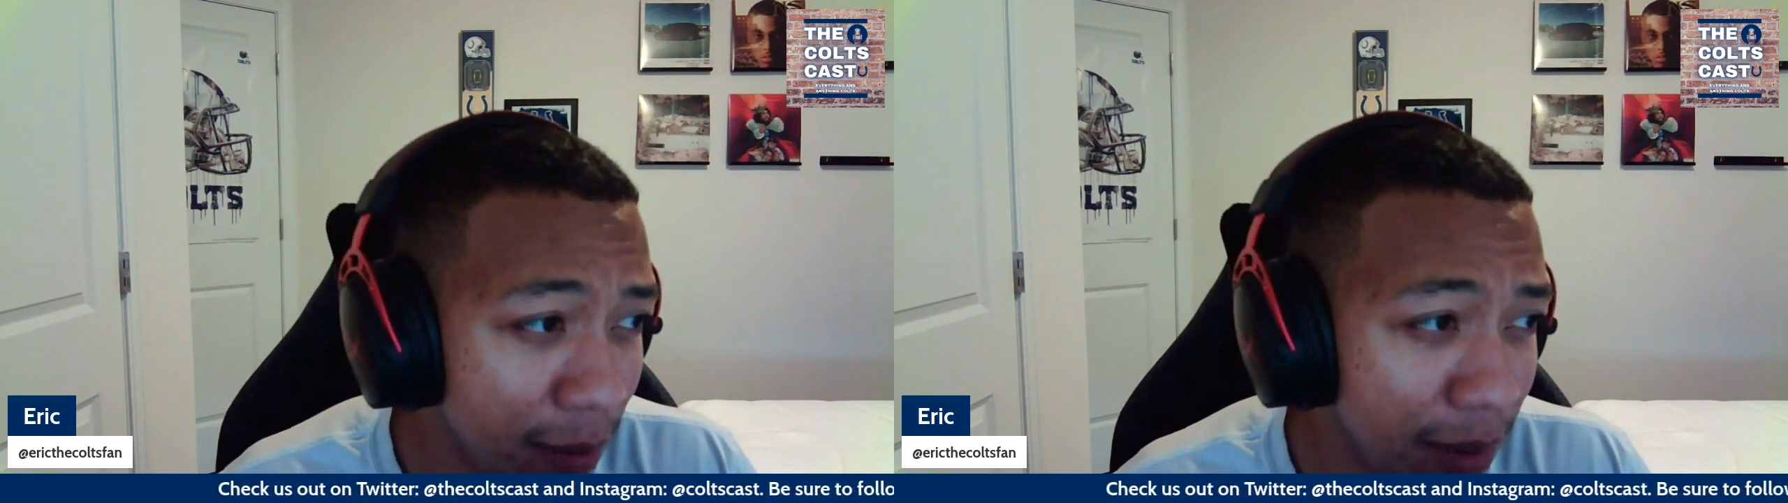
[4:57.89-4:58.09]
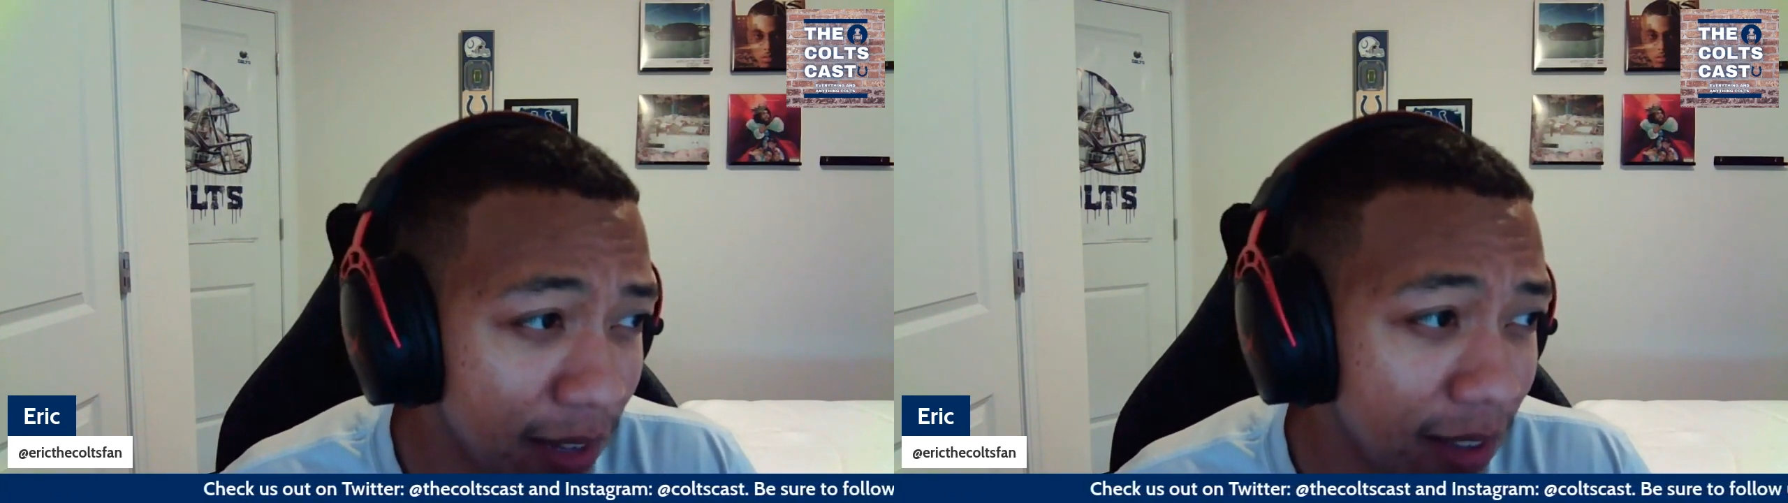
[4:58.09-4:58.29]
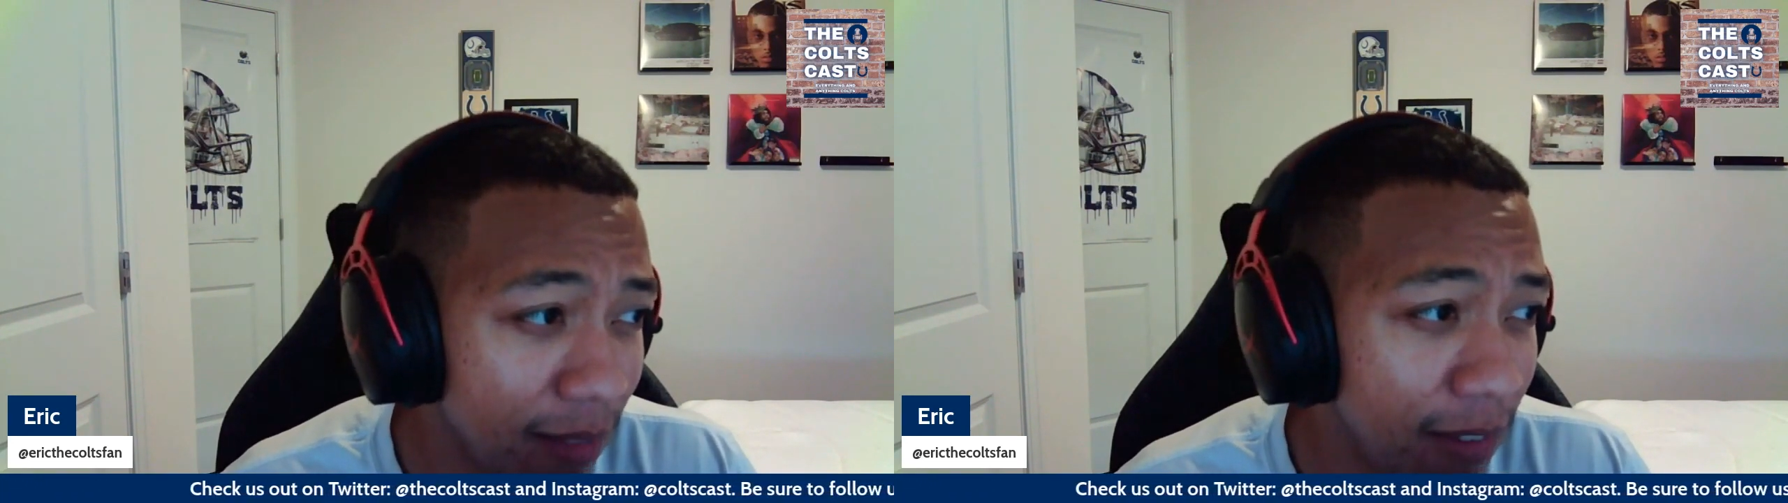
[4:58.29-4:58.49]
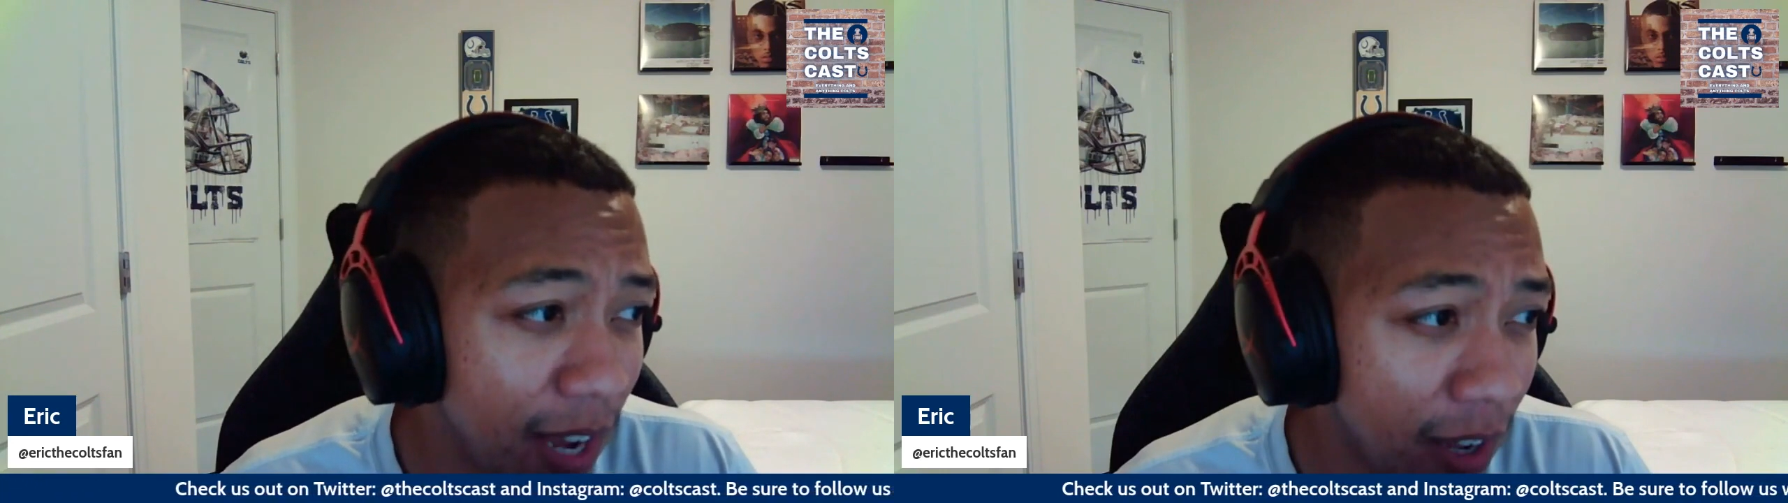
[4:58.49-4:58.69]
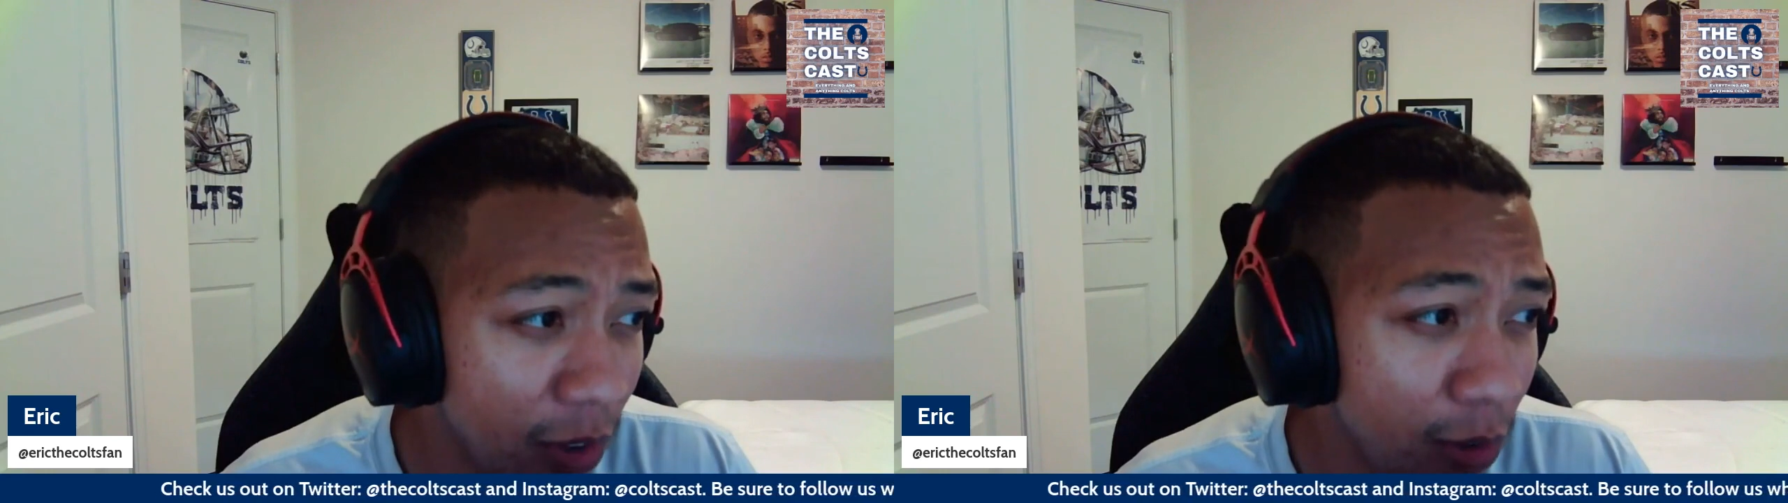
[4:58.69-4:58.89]
about the
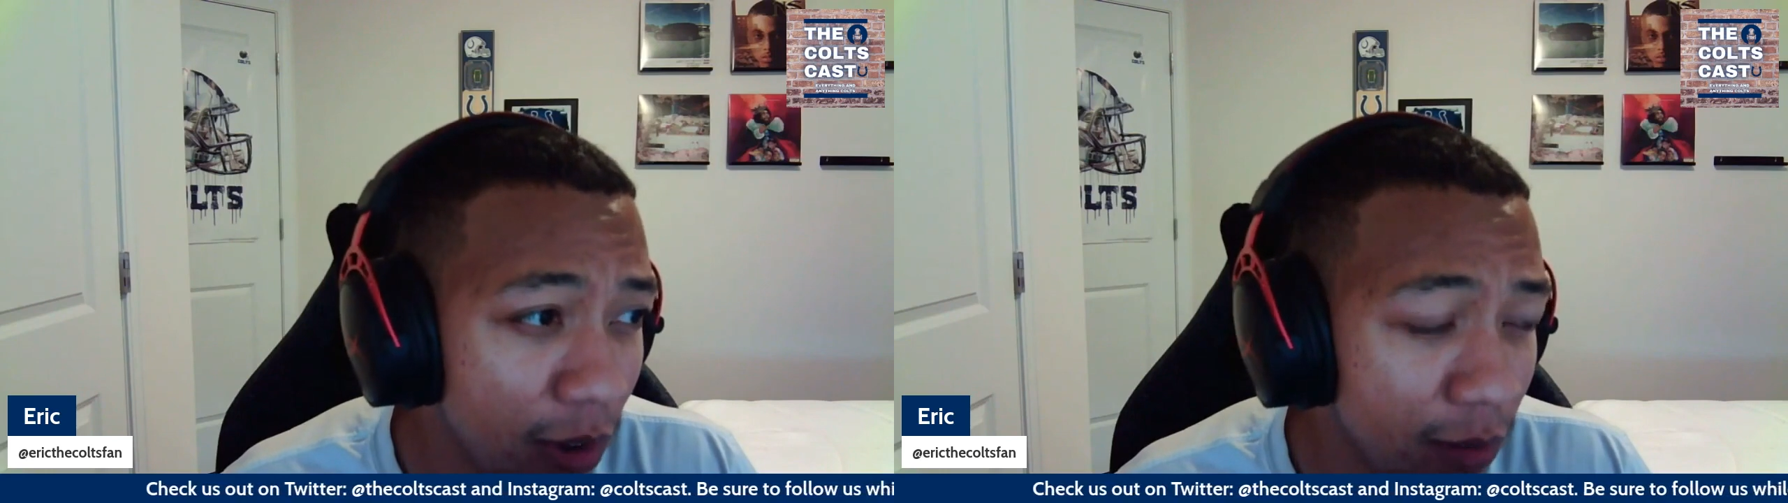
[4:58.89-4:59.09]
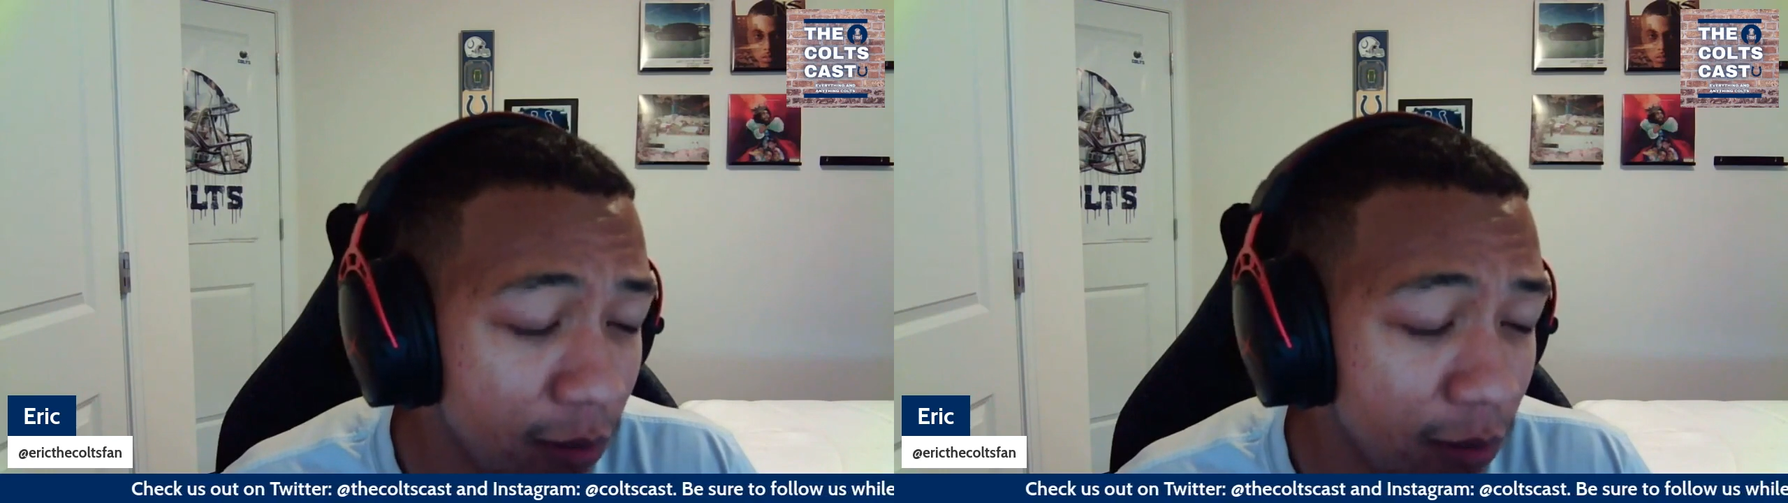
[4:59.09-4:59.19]
value of